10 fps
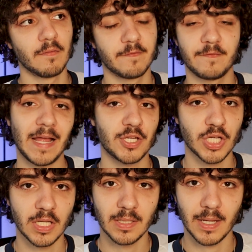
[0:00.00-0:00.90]

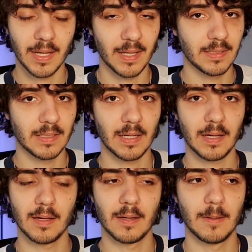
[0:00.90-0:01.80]
fetching and
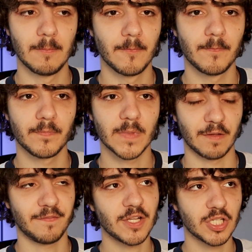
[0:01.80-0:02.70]
like
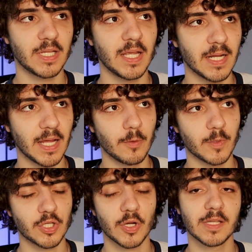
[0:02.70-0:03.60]
fetching data and
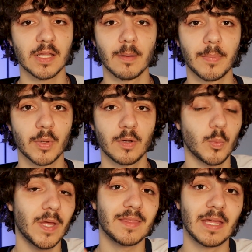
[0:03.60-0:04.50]
returning the component
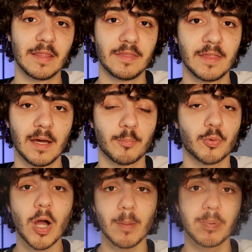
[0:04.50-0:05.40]
with the
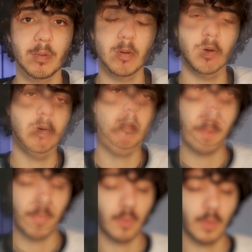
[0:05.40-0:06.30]
prop. So an
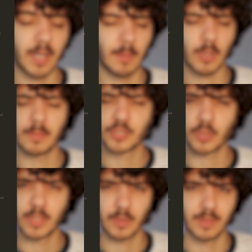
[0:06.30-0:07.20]
example, and I'm probably
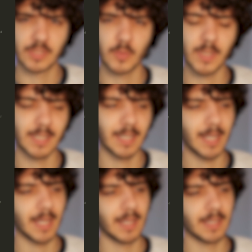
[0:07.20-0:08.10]
showing you on the screen,
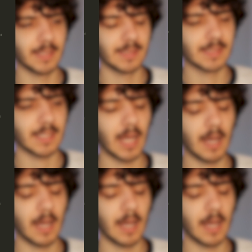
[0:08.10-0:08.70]
is